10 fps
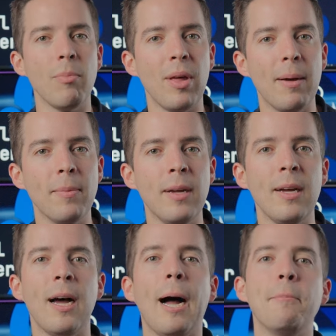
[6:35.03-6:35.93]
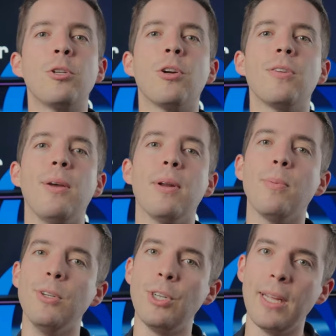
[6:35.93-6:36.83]
them, I'm sure they would
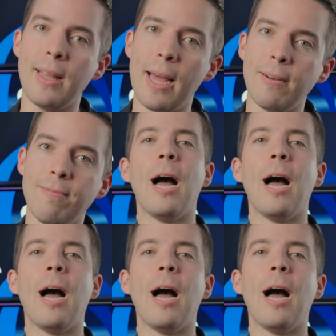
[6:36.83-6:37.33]
appreciate that.